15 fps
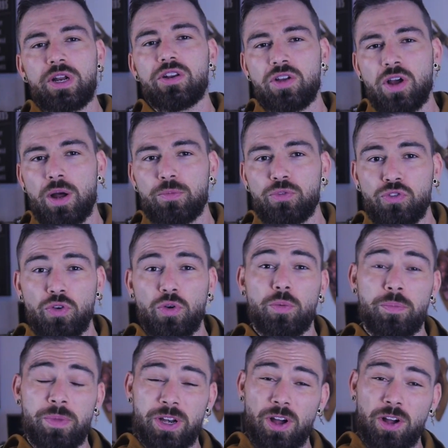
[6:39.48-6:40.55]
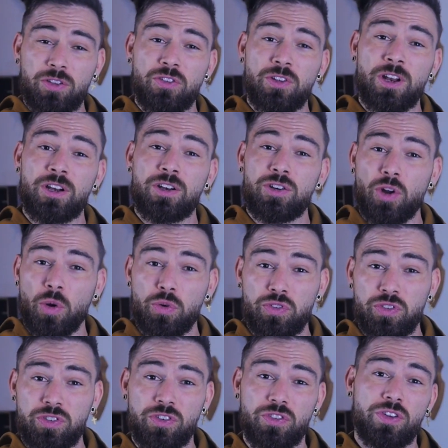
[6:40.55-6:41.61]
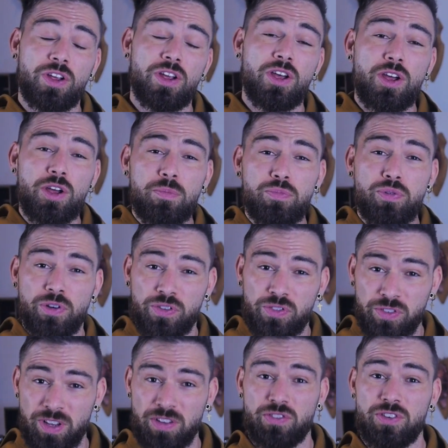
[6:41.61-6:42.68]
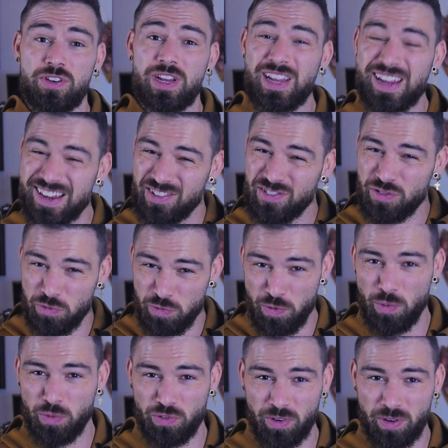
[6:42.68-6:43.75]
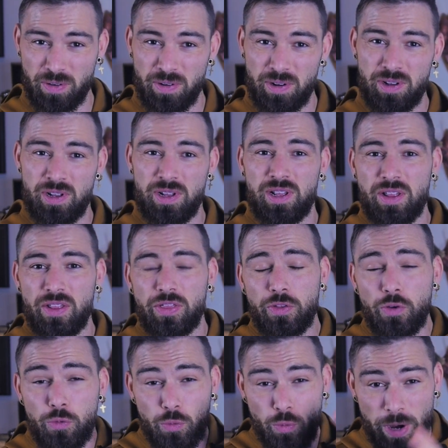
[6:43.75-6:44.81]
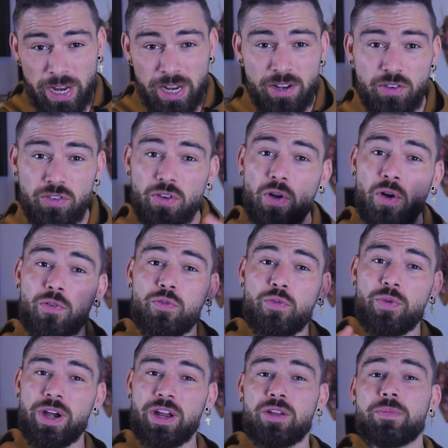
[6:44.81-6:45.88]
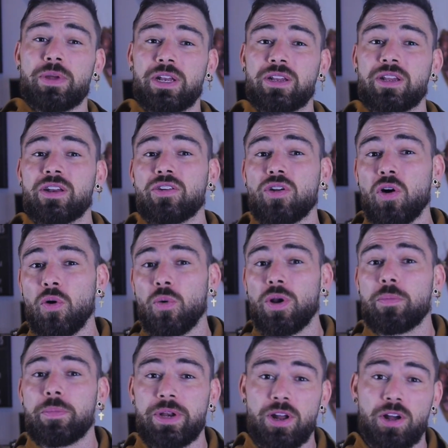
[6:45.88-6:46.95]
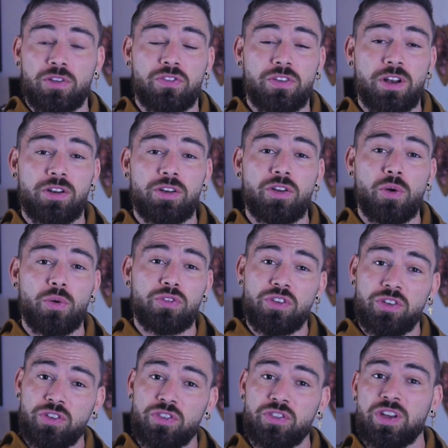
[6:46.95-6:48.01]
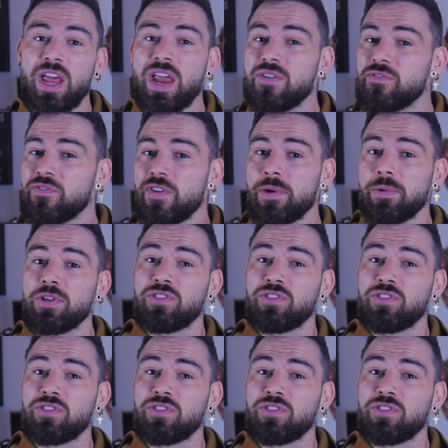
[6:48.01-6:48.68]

it comes to minoxidil dosages, precision is crucial. The range of recommended oral minoxidil dosages can vary